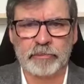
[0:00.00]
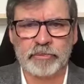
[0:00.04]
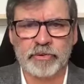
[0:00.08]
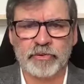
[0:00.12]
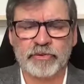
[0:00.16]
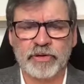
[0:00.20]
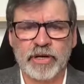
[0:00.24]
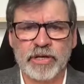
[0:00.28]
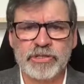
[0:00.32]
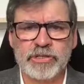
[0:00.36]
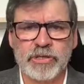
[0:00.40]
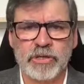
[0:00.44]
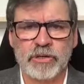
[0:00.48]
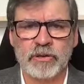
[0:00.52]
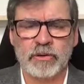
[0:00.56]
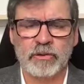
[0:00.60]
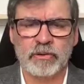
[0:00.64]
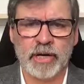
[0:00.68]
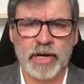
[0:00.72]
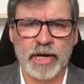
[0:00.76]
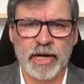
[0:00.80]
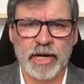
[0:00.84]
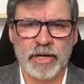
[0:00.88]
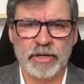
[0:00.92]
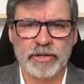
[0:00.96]

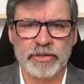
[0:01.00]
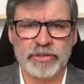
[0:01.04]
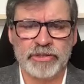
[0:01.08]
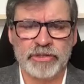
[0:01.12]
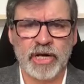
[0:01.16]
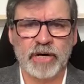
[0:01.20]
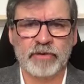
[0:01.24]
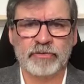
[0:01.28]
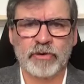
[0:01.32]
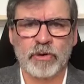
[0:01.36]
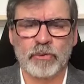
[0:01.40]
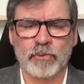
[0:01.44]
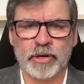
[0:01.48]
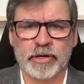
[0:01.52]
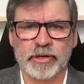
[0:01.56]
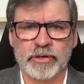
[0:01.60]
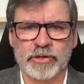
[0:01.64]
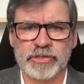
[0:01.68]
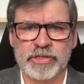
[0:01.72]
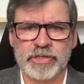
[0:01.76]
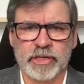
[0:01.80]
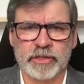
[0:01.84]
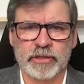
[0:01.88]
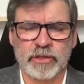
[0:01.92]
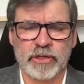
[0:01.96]
Professor Jennifer
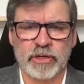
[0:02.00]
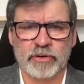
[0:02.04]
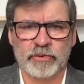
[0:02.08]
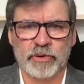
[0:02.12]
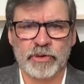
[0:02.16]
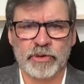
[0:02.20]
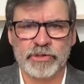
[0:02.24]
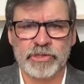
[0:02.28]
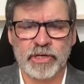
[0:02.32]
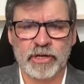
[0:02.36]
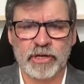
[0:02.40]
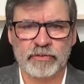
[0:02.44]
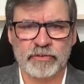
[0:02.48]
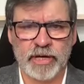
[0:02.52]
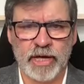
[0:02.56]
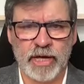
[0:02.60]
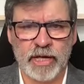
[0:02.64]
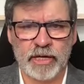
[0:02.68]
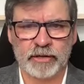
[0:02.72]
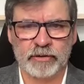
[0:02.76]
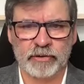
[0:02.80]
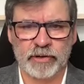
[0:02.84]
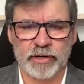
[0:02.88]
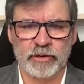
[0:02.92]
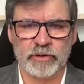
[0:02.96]
Winters at the University of
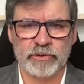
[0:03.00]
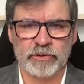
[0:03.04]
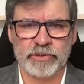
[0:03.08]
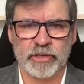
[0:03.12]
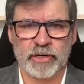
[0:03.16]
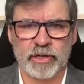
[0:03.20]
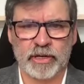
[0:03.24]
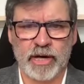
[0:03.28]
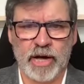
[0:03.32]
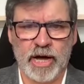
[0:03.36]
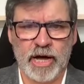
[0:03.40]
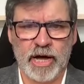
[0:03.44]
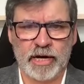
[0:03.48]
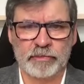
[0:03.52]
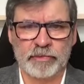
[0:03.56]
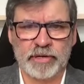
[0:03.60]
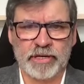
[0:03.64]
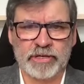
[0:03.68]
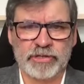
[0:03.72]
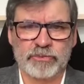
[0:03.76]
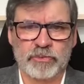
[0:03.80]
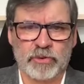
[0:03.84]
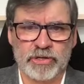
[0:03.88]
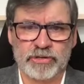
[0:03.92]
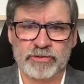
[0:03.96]
Calgary, who's an
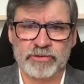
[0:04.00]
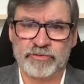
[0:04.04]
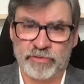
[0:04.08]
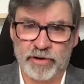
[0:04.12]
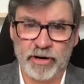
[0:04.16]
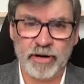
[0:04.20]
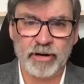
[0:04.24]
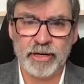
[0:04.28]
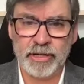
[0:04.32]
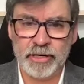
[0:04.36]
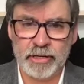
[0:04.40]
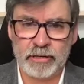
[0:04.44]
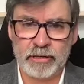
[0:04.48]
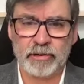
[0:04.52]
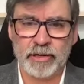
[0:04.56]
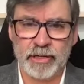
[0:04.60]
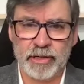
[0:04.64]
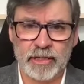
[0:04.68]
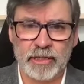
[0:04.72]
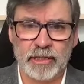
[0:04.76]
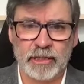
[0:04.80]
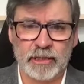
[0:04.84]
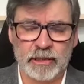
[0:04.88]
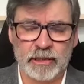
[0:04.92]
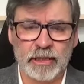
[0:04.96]
economist, was fairly
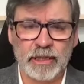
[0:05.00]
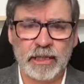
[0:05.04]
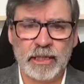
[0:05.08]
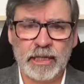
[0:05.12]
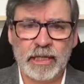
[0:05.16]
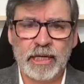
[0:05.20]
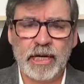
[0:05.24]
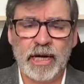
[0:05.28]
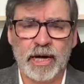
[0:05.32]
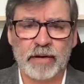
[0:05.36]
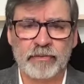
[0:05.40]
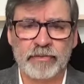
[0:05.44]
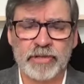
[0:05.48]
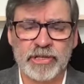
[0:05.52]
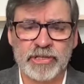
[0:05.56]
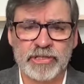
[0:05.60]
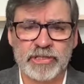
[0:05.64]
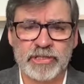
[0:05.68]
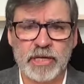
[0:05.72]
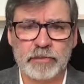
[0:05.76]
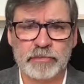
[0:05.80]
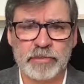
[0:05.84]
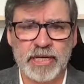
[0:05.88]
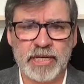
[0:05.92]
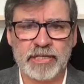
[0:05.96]
critical of the
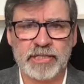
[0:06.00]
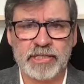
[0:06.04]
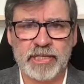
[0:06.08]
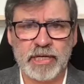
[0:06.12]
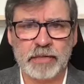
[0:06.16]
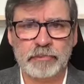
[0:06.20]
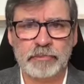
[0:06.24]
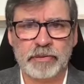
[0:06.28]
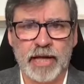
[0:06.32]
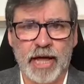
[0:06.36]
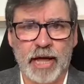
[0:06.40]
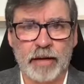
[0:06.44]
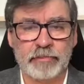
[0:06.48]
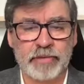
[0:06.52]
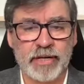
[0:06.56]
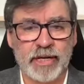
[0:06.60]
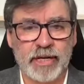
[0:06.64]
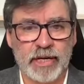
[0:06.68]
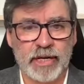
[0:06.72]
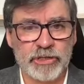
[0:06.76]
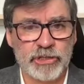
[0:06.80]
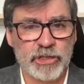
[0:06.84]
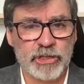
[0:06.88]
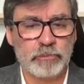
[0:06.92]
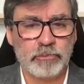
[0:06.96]
CPC plan
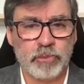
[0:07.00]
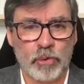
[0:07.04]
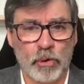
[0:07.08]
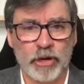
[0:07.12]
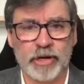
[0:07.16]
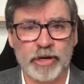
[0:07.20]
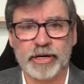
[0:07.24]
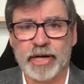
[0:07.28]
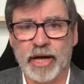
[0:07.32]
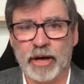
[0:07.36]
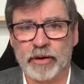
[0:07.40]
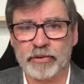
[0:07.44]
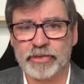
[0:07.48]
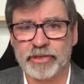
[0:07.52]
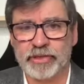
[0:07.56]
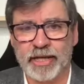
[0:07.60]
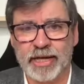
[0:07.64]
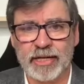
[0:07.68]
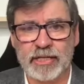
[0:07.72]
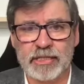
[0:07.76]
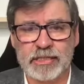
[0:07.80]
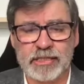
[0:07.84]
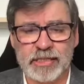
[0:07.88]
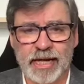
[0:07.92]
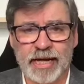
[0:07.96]
because she pointed out
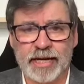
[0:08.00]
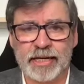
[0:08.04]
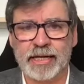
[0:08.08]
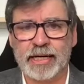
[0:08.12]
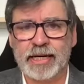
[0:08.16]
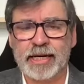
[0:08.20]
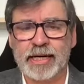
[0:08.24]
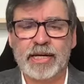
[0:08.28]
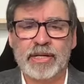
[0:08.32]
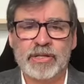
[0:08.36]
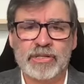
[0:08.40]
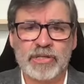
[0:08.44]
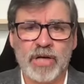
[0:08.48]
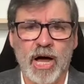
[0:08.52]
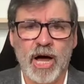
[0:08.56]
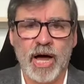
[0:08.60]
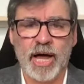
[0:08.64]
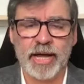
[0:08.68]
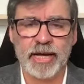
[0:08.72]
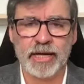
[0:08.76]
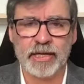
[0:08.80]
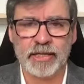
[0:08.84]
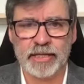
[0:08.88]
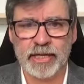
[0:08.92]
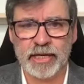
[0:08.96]
things like
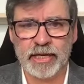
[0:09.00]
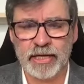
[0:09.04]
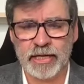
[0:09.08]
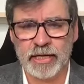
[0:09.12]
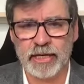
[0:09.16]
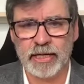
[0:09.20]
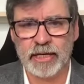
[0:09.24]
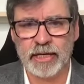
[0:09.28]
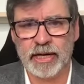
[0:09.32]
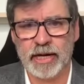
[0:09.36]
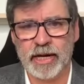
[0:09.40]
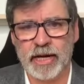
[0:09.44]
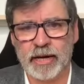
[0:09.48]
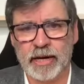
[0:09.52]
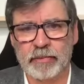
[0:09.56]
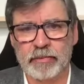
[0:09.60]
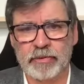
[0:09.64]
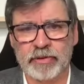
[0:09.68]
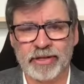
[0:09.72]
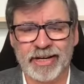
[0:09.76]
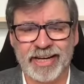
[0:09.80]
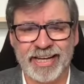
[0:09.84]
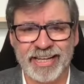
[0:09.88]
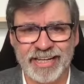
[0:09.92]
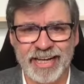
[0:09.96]
tying
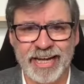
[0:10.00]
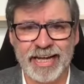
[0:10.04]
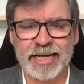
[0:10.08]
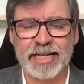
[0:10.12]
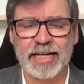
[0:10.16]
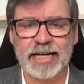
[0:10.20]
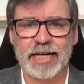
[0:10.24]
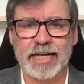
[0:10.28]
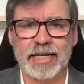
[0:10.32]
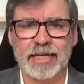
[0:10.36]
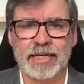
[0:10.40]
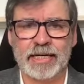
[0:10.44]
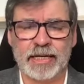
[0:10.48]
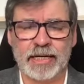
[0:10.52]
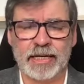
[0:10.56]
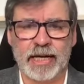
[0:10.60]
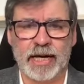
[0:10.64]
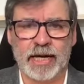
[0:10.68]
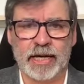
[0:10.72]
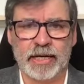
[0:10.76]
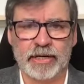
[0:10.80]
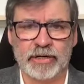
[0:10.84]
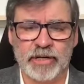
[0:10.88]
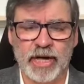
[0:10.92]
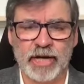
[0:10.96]
the Canadian
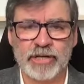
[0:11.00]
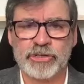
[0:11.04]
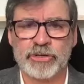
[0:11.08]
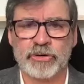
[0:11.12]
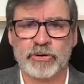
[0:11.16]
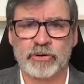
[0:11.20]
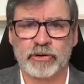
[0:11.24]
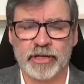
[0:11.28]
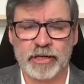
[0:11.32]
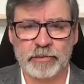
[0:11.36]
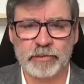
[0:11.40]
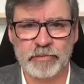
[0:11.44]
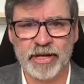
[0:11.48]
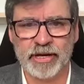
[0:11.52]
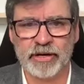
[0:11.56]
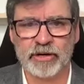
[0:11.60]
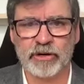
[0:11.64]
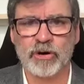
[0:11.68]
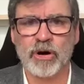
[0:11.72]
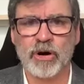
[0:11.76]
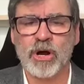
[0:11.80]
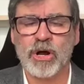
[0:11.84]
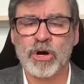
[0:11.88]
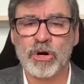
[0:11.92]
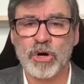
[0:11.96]
industrial
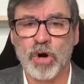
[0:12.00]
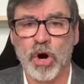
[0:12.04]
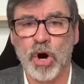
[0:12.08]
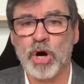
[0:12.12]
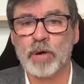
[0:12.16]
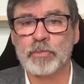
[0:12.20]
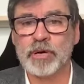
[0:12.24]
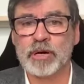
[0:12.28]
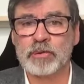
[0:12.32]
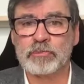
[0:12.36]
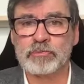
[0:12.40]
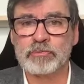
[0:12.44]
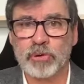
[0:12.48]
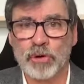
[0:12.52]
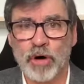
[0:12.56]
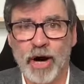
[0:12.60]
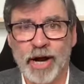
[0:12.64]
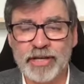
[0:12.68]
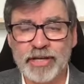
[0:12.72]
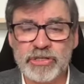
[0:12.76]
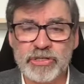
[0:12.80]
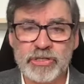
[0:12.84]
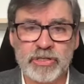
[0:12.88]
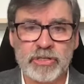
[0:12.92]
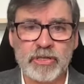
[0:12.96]
emitter carbon
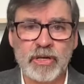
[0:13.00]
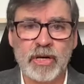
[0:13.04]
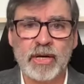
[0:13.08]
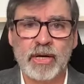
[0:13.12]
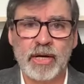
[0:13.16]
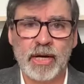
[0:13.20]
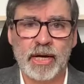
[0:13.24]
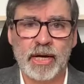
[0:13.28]
price,